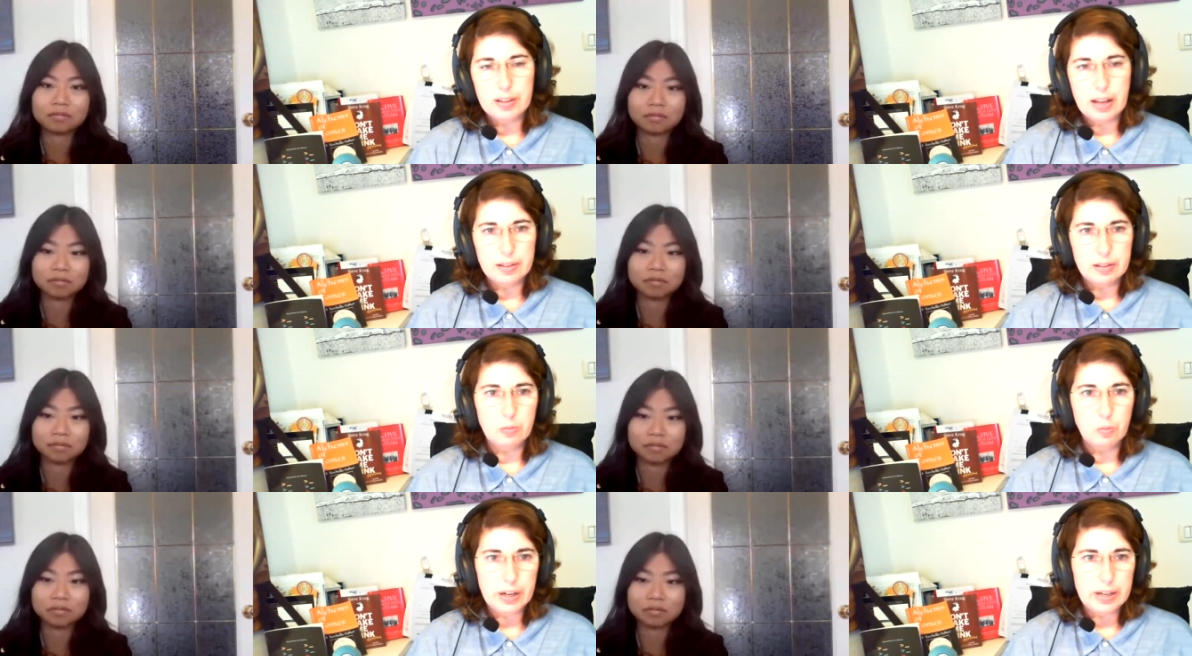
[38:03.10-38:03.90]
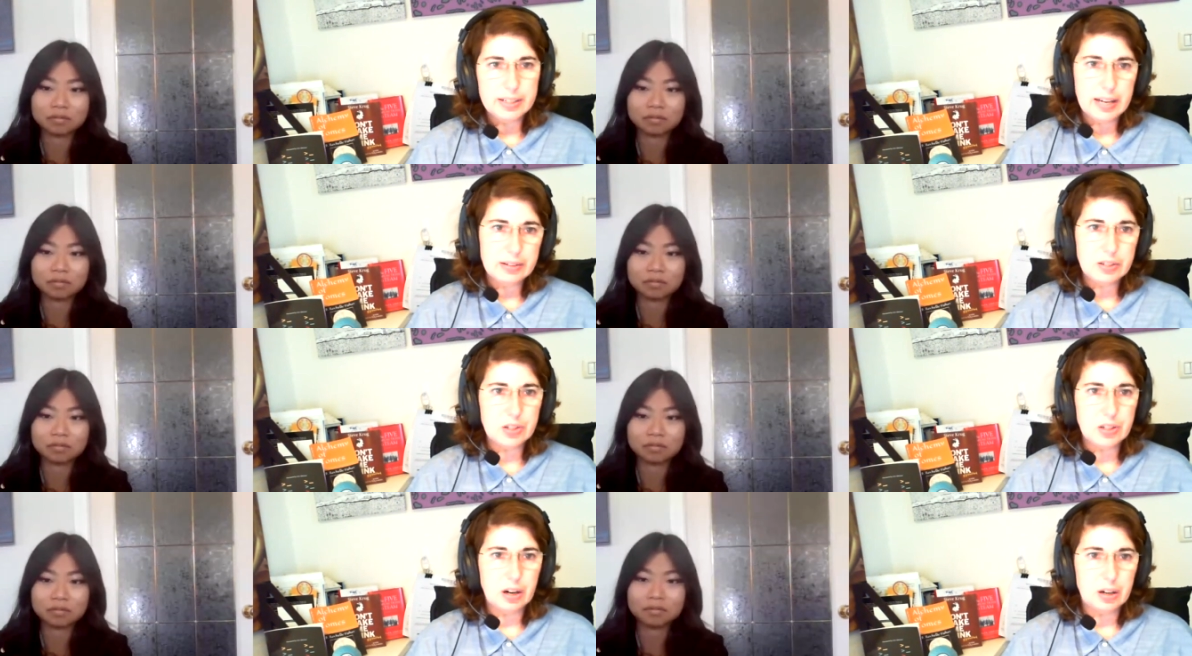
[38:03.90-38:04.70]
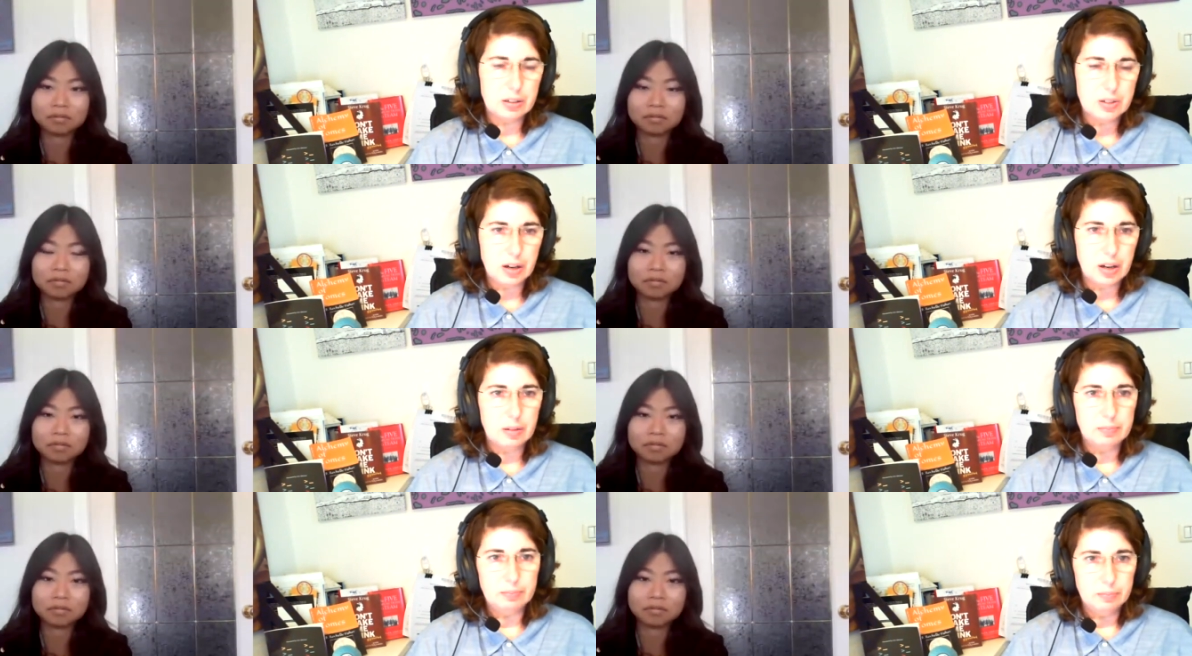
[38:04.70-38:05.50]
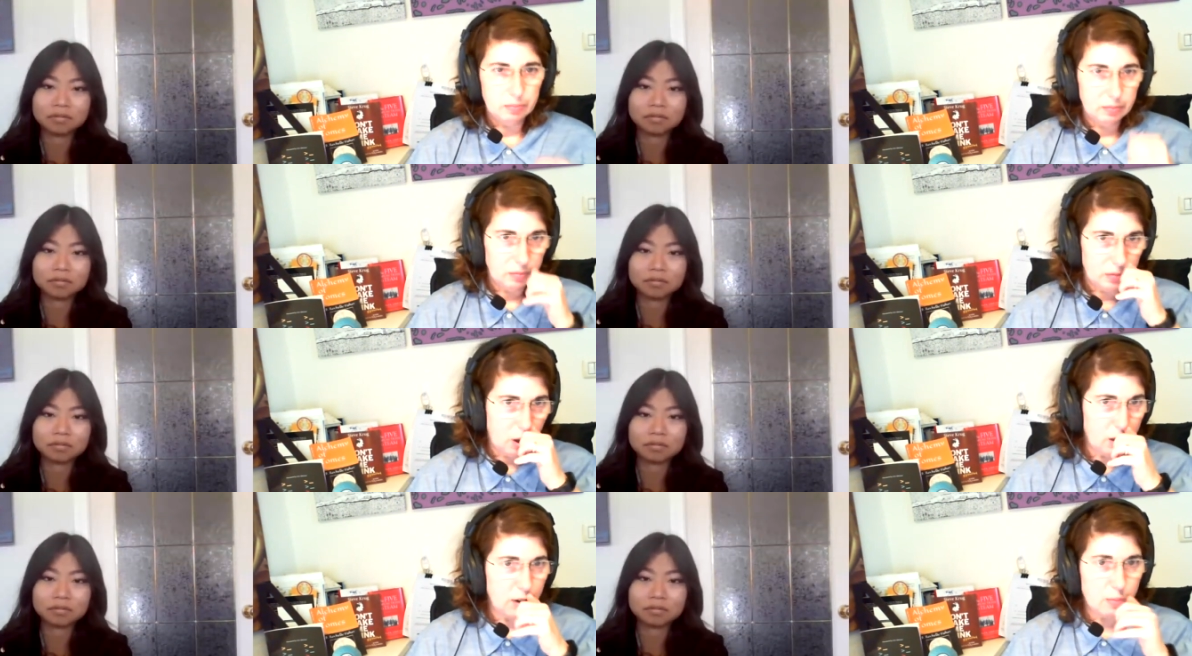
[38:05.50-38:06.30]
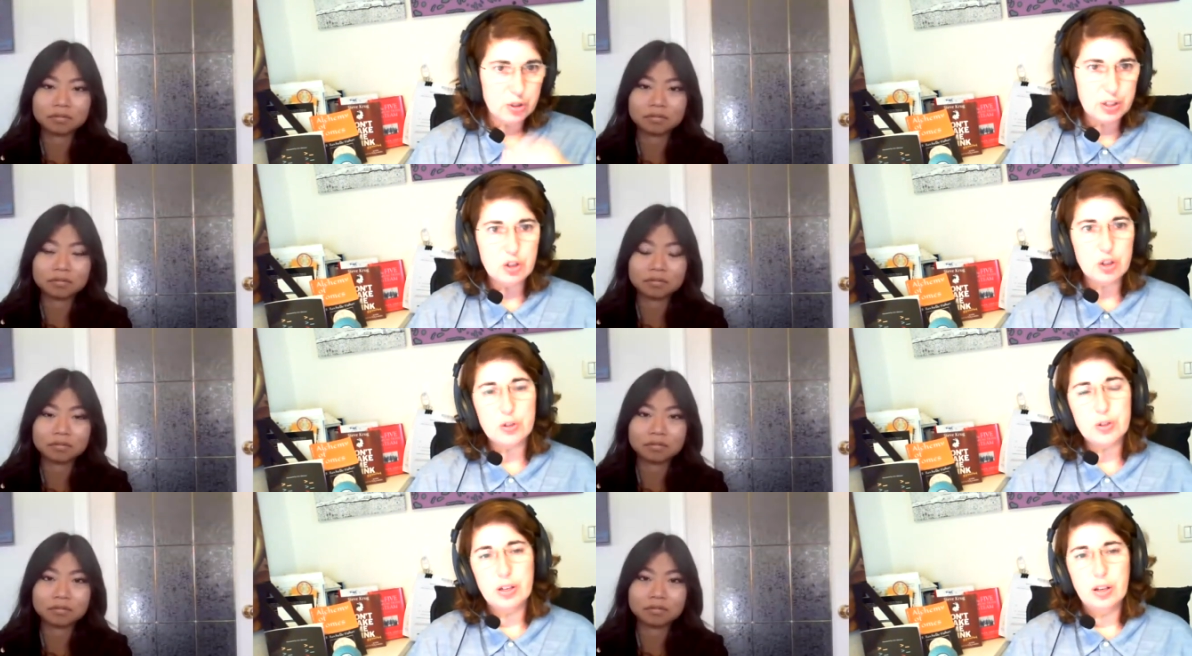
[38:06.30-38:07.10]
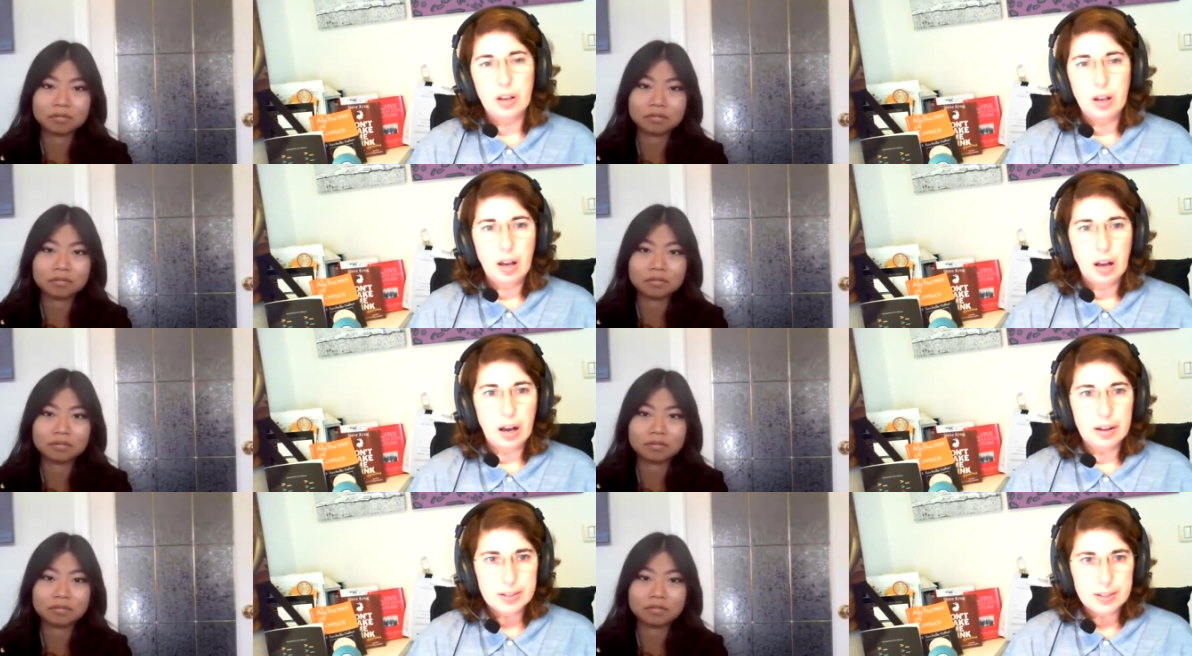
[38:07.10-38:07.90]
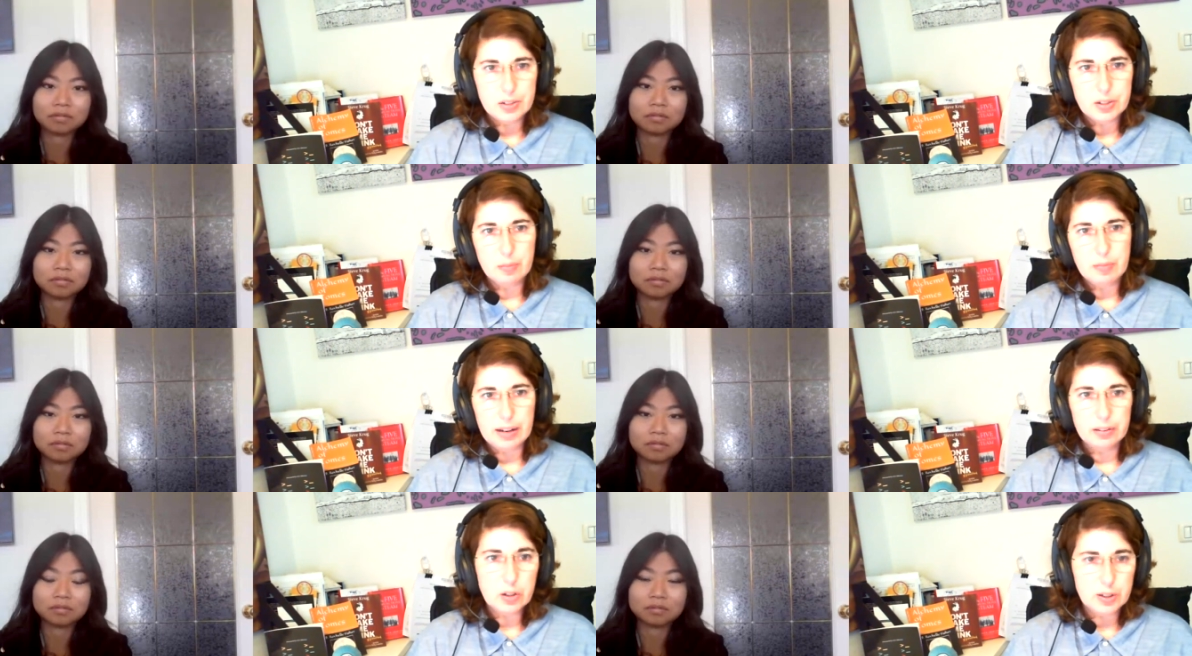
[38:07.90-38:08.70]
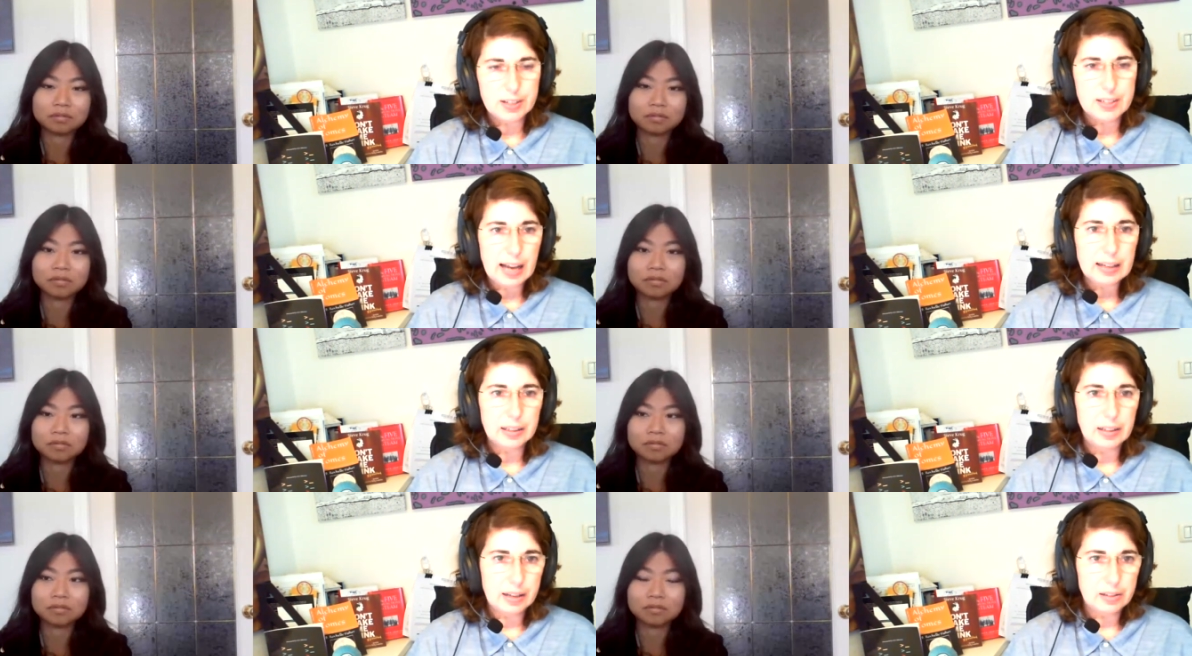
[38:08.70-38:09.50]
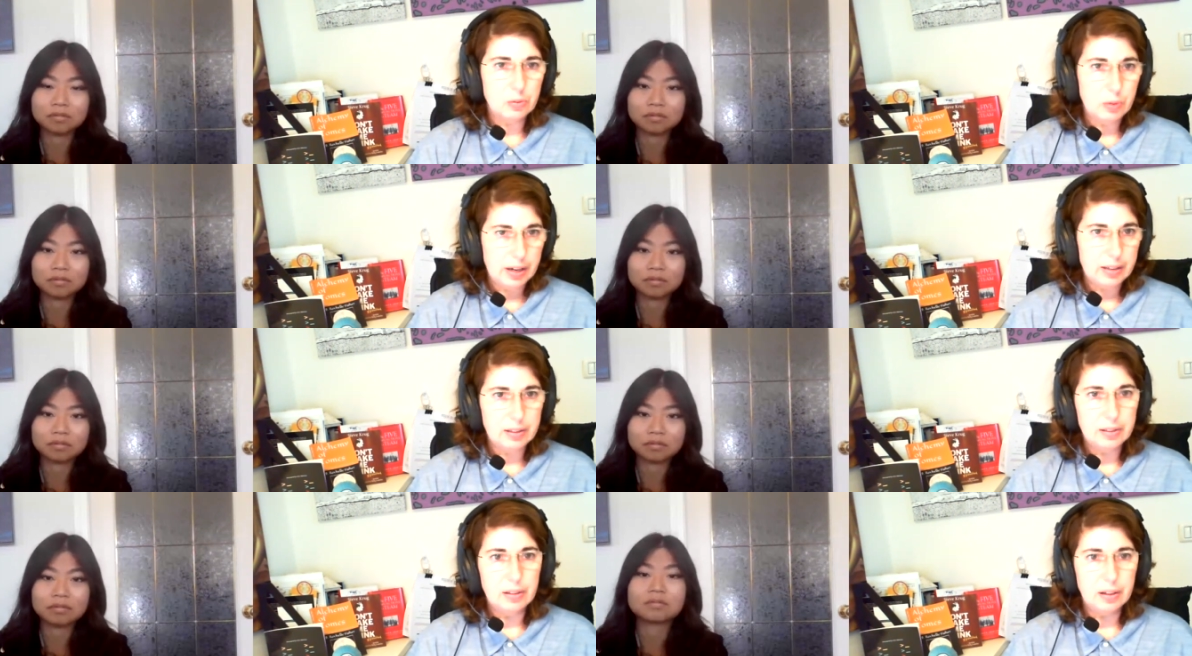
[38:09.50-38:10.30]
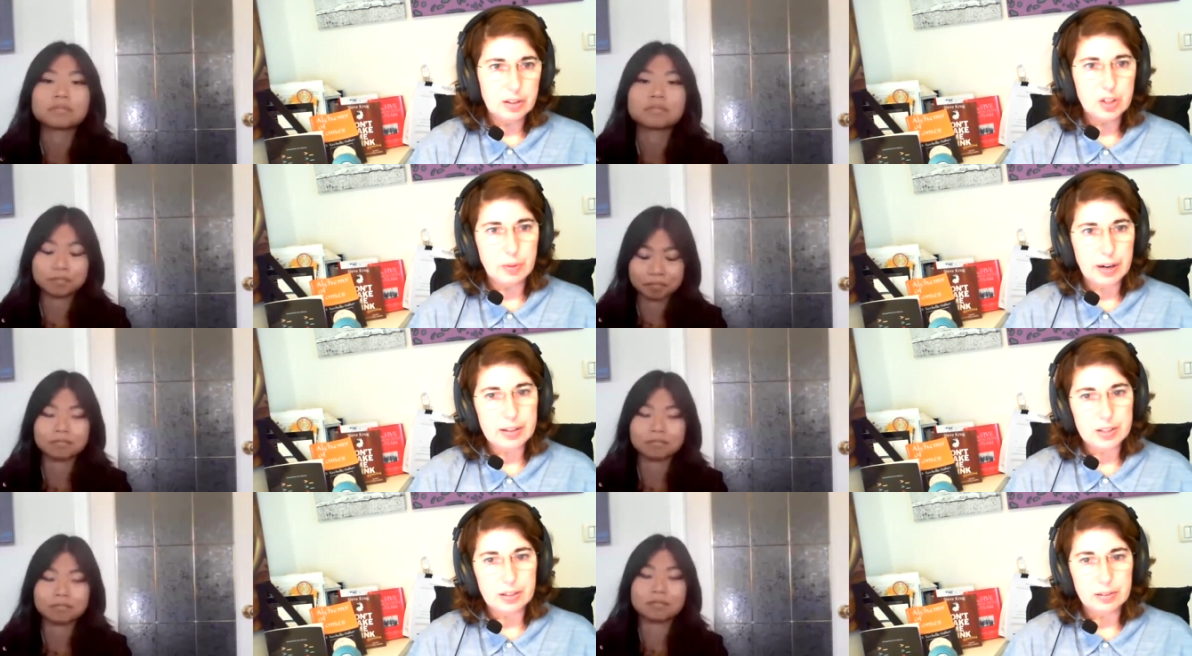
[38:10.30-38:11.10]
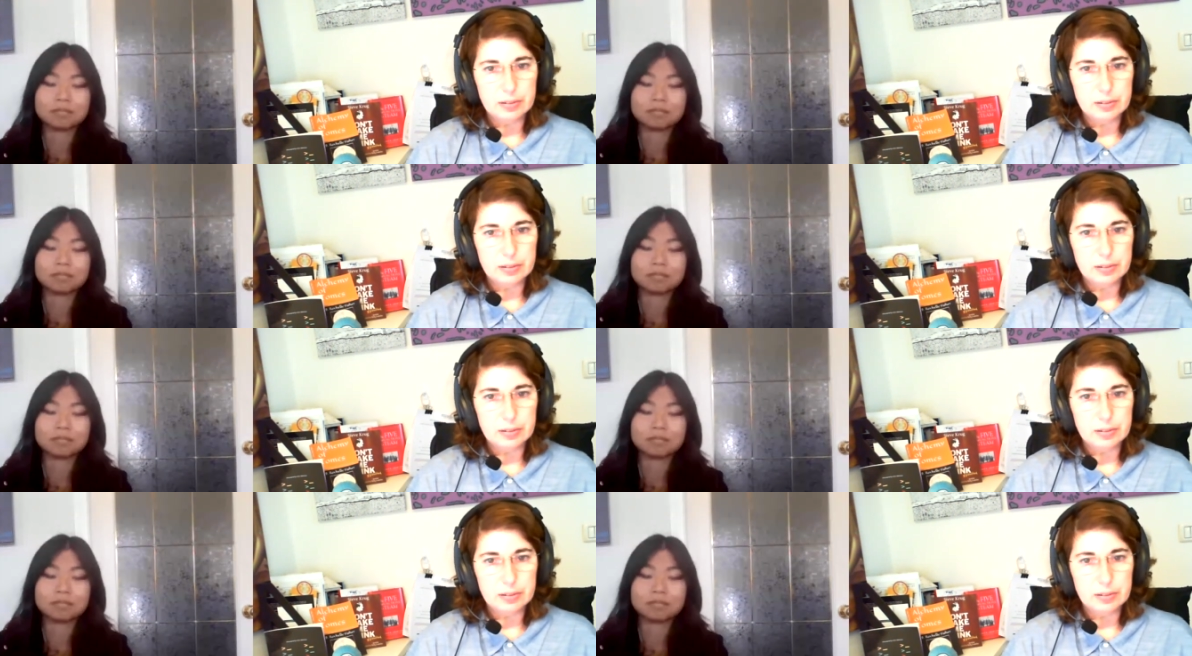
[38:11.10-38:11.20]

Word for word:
Speaker 1: that we test our um, all of our procedures on a system that looks exactly like the way the customer gets it.